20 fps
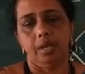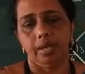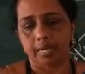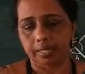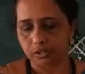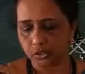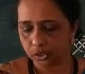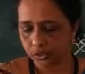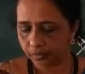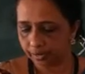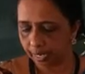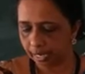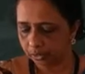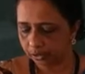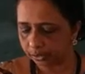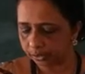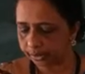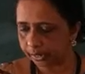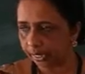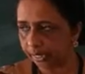Next we
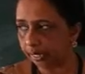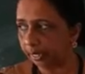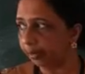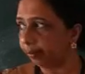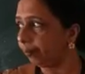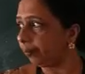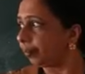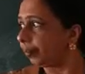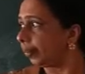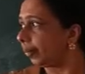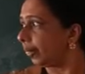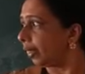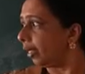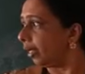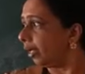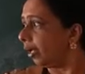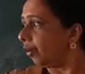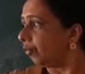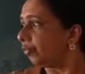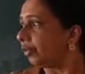are to study
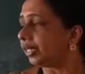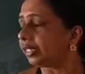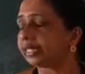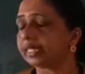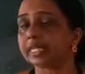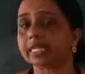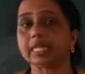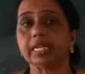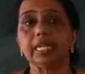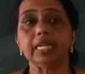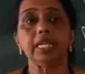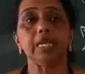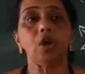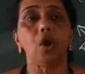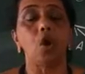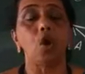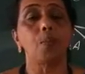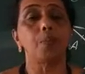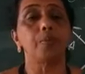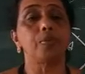
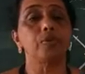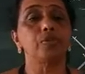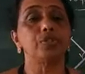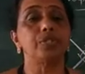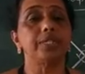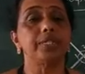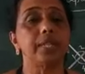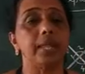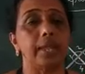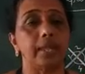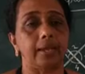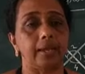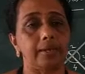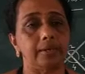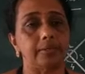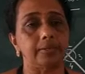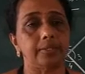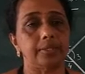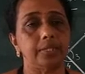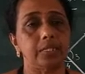vertically opposite
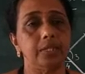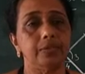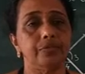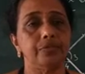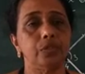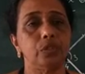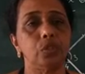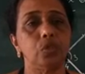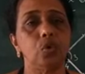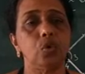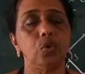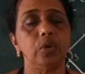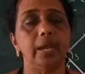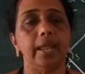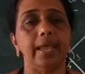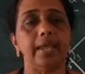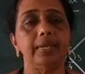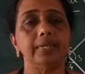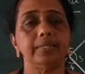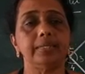angles. If two
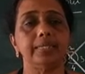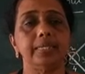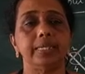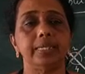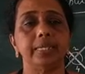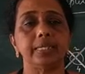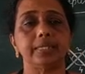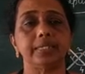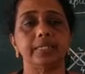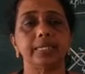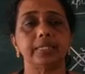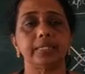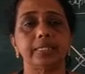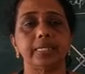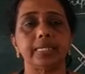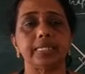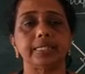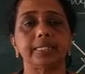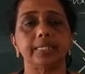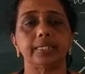lines
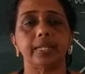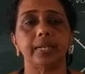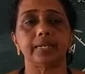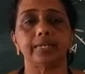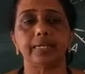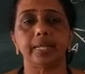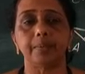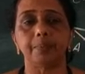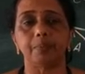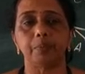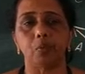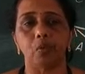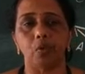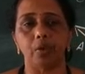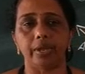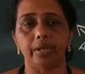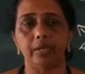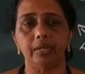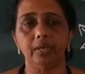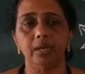intersect each other at a
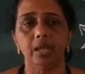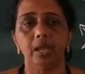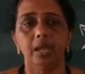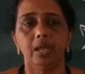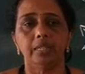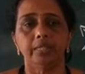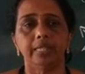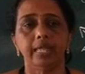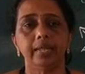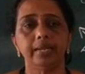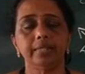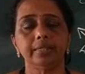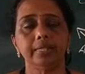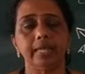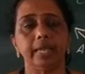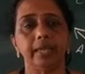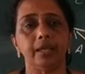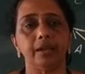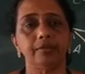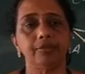point, then
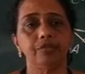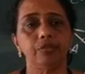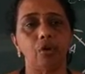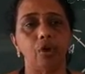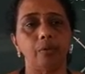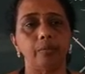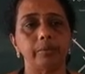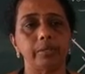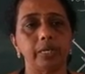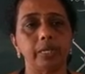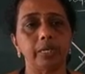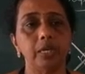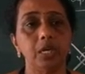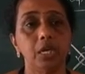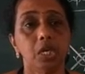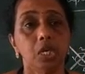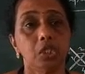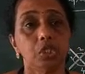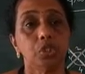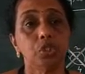they are
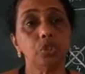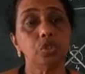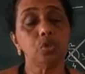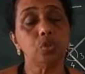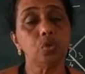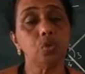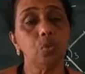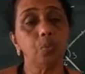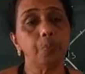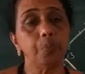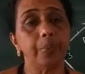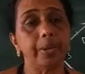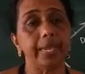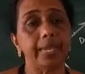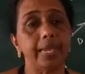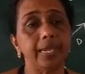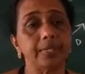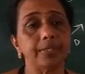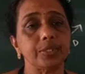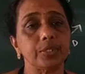formed two
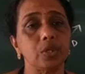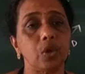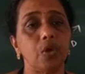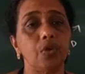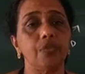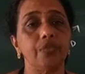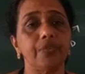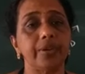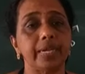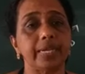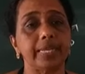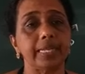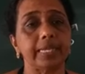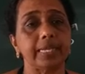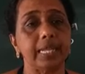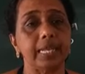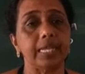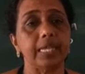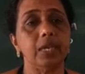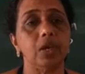pairs of
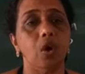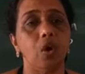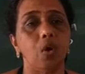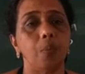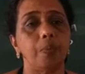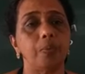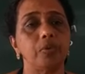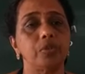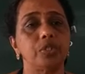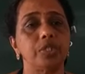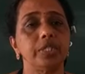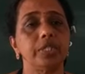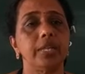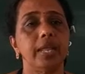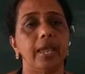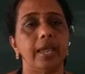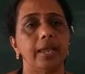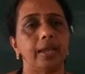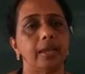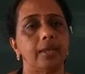vertically opposite
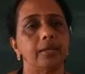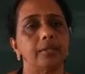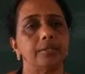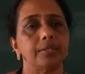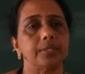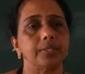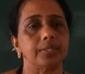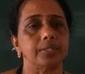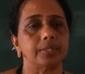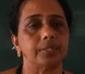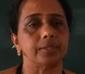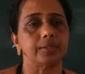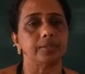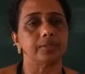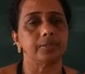angles.